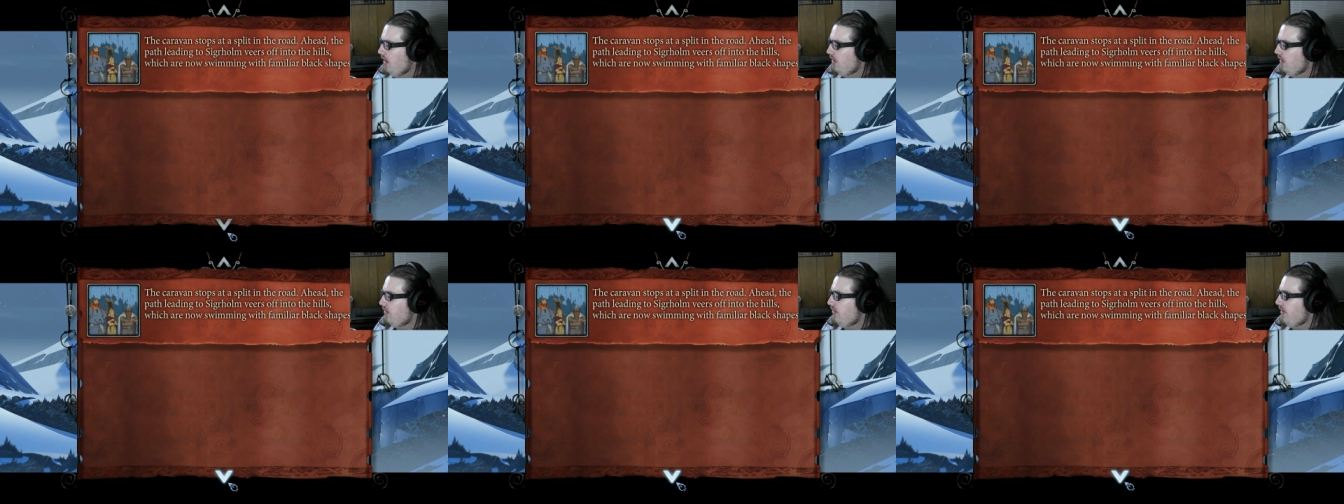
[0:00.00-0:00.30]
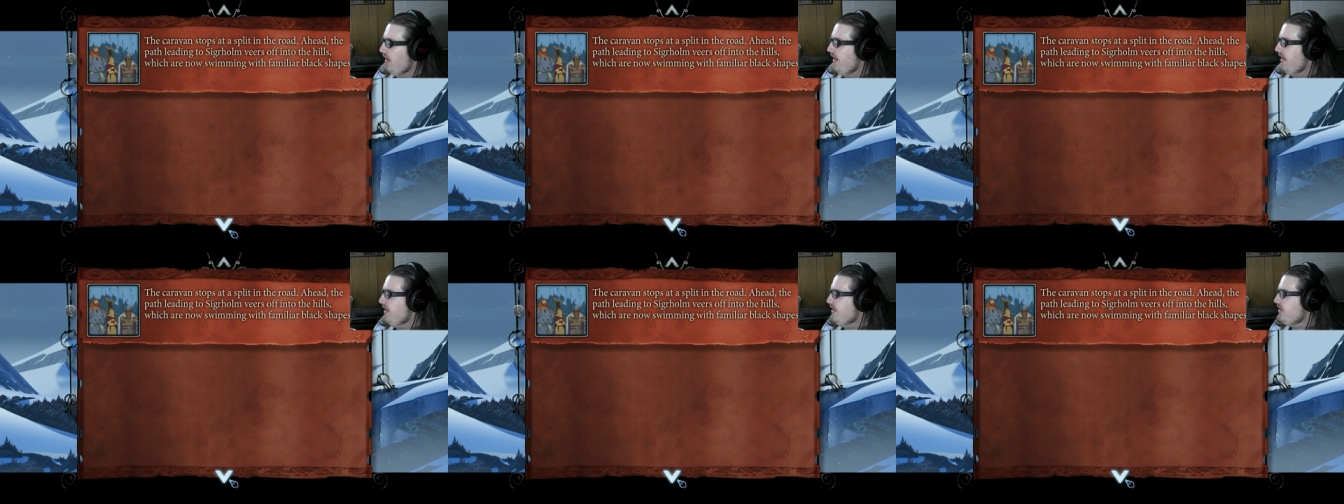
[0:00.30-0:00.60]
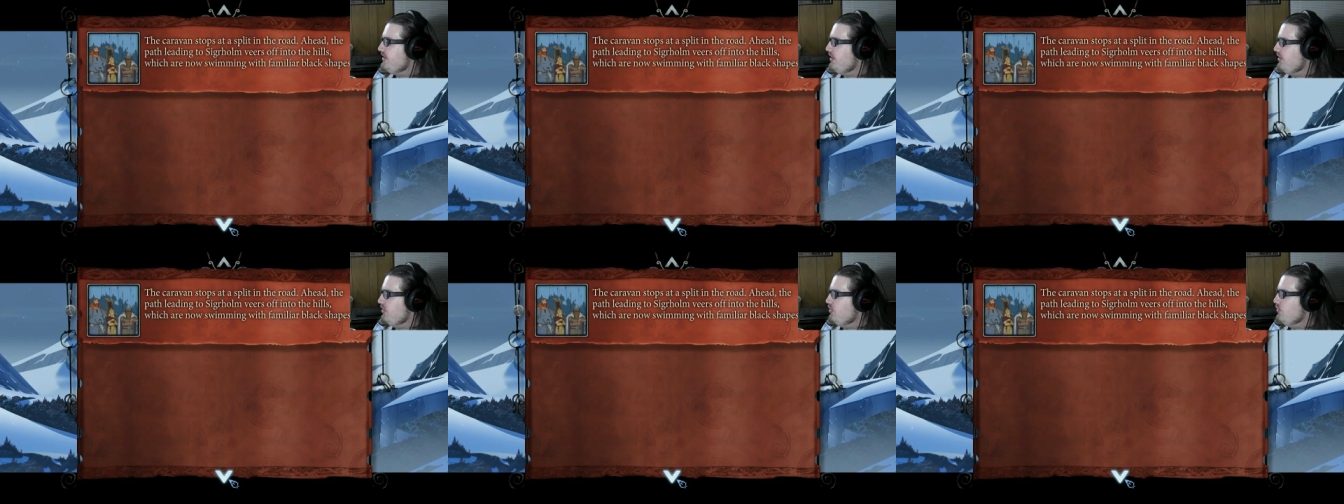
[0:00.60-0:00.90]
Oh, great,
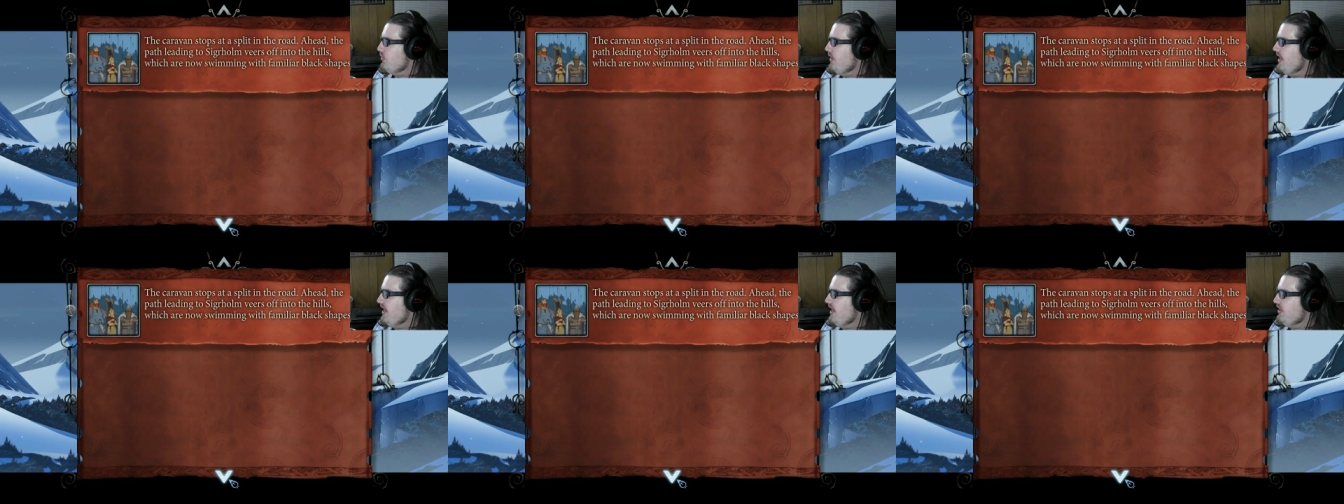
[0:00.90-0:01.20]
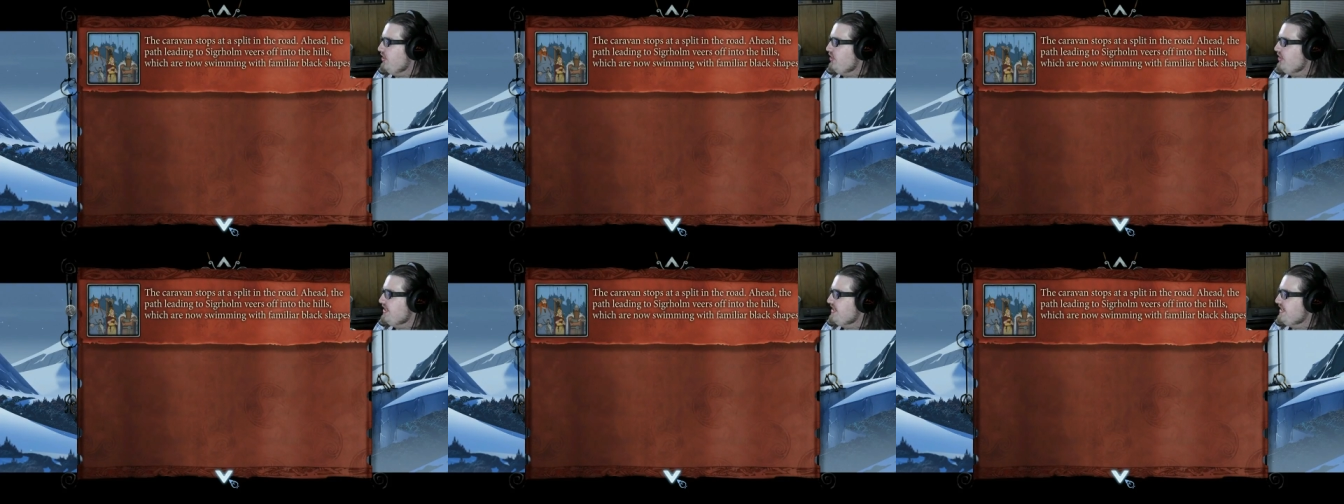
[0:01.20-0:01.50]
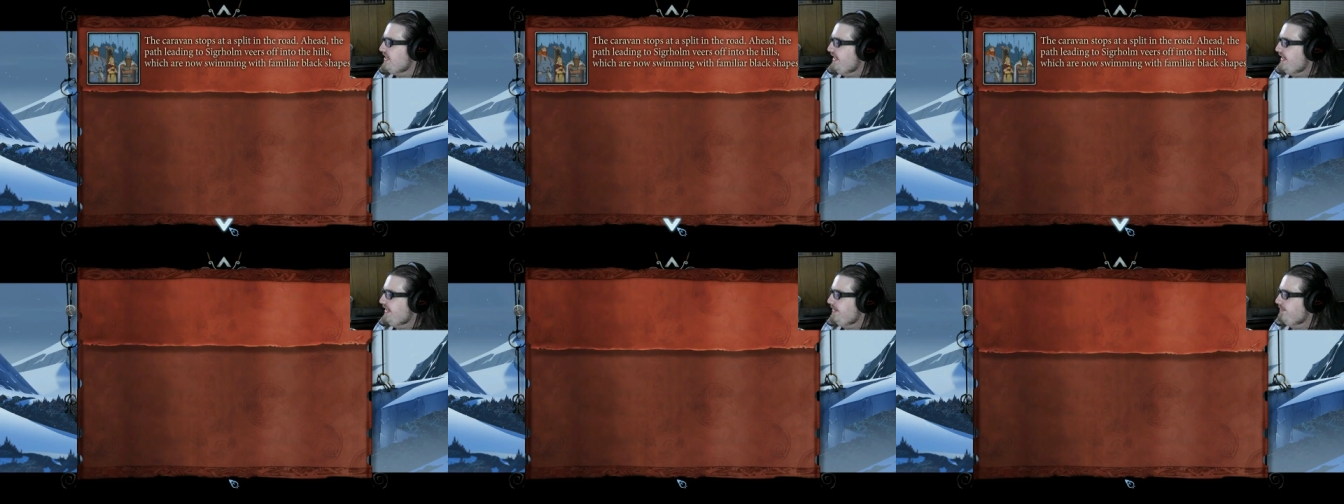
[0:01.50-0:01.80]
it's the dredge,
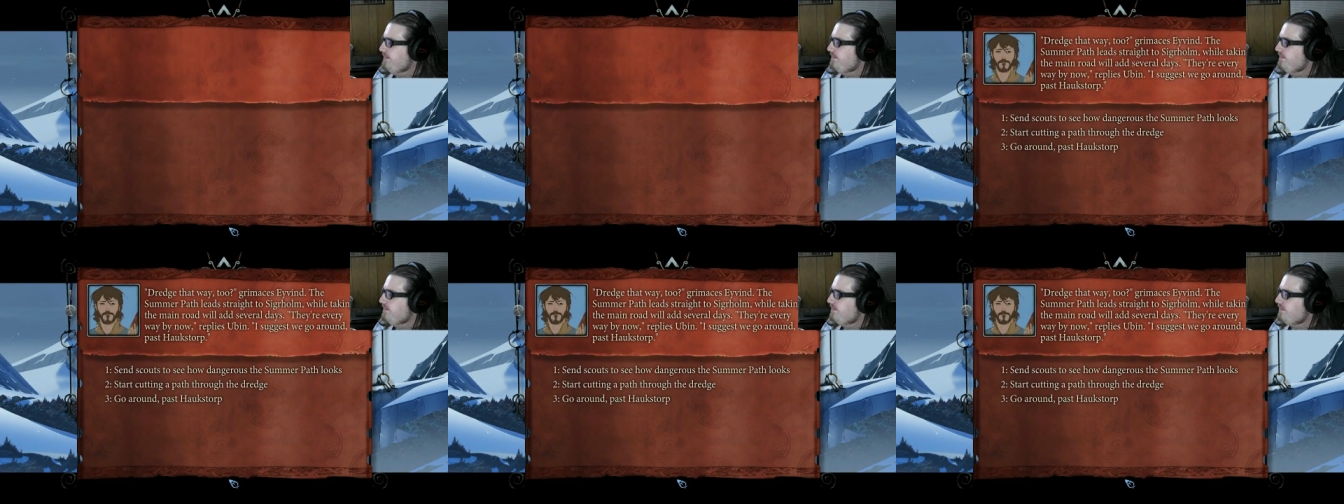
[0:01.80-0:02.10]
isn't it?